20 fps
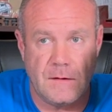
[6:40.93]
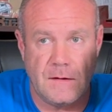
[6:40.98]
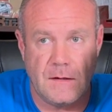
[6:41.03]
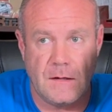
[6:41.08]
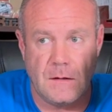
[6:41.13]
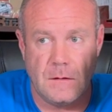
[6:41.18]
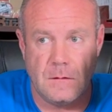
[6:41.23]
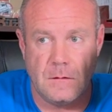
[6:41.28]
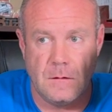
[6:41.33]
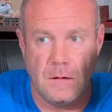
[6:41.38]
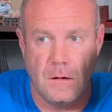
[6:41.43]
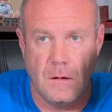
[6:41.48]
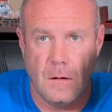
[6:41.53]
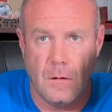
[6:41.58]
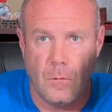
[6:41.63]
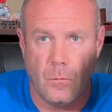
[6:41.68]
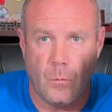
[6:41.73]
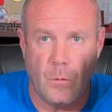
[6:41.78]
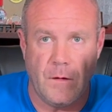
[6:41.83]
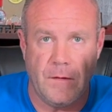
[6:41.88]
within her
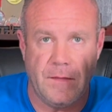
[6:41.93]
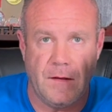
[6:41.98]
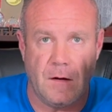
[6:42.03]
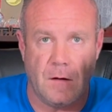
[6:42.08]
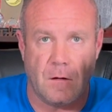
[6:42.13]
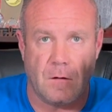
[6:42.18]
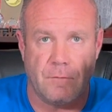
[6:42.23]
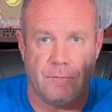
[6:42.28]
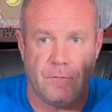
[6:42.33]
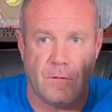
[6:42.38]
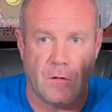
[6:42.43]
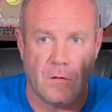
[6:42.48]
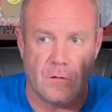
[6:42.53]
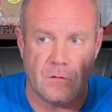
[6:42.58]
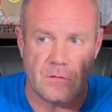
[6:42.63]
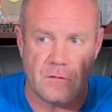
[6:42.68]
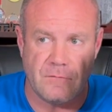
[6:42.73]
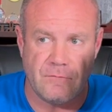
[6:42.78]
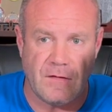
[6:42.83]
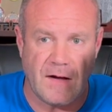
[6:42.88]
first
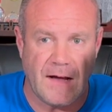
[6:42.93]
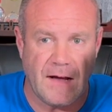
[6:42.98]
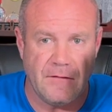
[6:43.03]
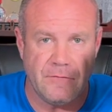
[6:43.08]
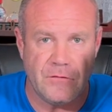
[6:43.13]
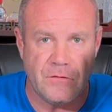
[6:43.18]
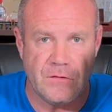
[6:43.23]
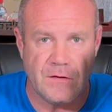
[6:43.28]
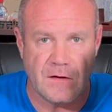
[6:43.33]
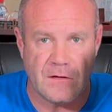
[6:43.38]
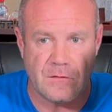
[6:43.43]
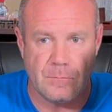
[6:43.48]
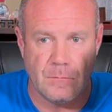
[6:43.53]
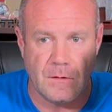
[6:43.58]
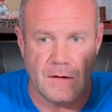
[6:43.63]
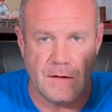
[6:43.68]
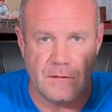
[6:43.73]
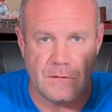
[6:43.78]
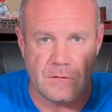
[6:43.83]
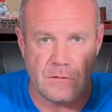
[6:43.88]
5-6 months at the
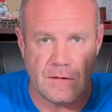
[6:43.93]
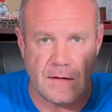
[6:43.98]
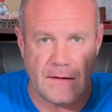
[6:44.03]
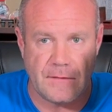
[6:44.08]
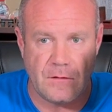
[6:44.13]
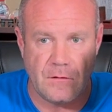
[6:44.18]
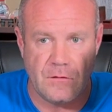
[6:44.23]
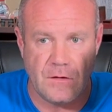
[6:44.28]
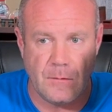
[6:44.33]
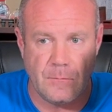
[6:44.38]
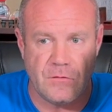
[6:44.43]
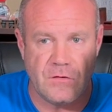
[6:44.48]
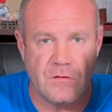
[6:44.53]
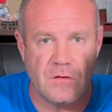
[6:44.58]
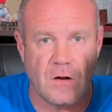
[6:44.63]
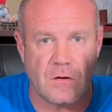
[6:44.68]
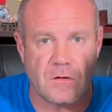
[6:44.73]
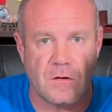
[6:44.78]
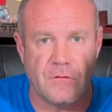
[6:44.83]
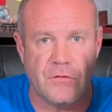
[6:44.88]
gym, she knocked off
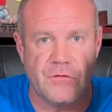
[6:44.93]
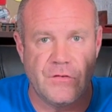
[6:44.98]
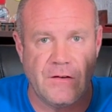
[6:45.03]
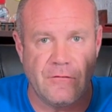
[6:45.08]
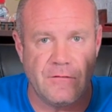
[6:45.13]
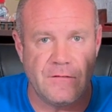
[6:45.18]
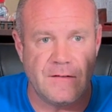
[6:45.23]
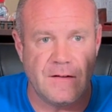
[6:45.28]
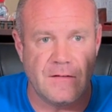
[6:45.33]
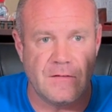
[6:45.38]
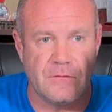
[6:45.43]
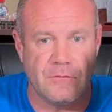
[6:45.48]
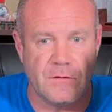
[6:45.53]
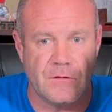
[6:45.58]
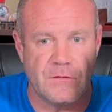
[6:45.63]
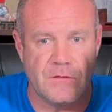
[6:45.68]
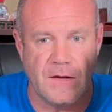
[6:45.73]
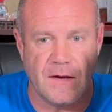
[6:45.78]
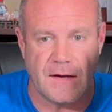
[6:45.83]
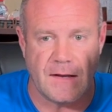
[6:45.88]
0.7 of a second at
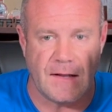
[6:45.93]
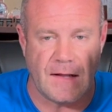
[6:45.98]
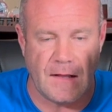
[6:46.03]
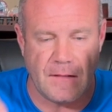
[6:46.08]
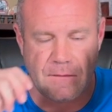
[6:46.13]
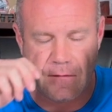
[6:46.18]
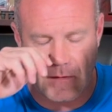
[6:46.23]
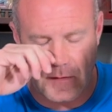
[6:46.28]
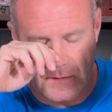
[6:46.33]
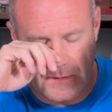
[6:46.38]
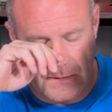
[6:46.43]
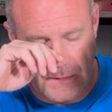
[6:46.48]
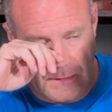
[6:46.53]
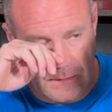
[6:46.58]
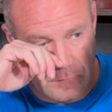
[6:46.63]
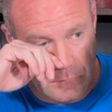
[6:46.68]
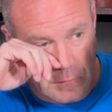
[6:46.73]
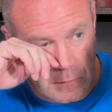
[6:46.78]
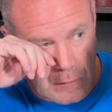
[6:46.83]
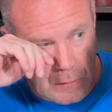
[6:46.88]
that age
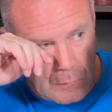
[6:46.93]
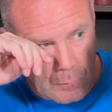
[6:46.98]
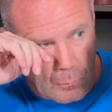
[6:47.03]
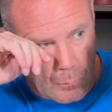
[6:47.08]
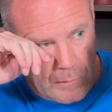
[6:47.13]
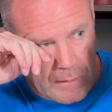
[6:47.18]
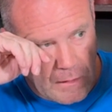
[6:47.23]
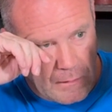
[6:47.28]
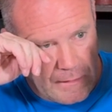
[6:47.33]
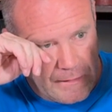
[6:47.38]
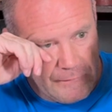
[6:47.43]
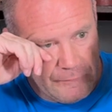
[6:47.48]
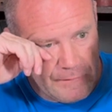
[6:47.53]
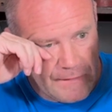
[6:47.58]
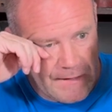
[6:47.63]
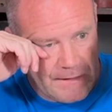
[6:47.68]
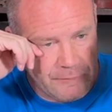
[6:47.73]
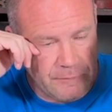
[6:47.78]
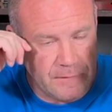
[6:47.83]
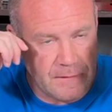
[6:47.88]
without even having the
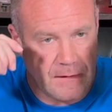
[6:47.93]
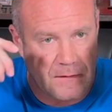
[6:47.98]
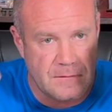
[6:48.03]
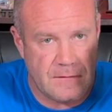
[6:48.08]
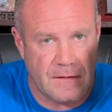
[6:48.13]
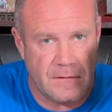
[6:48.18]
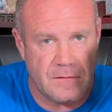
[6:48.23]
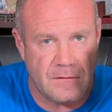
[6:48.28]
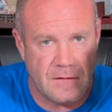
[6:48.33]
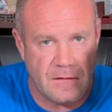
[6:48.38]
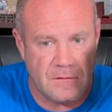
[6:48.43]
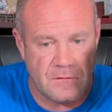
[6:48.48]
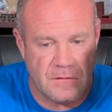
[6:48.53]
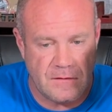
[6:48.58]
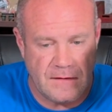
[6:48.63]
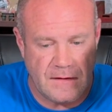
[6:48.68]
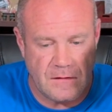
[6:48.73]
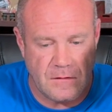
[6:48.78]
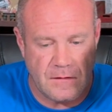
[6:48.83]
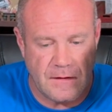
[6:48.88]
intensity that she needed to even
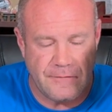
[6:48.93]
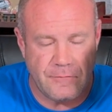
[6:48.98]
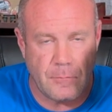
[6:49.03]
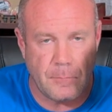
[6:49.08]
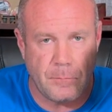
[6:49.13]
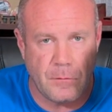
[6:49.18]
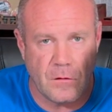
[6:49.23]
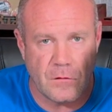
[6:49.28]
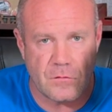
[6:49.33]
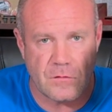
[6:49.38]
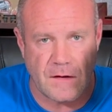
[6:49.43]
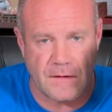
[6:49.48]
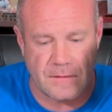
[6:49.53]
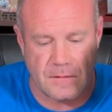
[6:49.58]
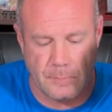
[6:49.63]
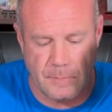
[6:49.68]
push like the males do.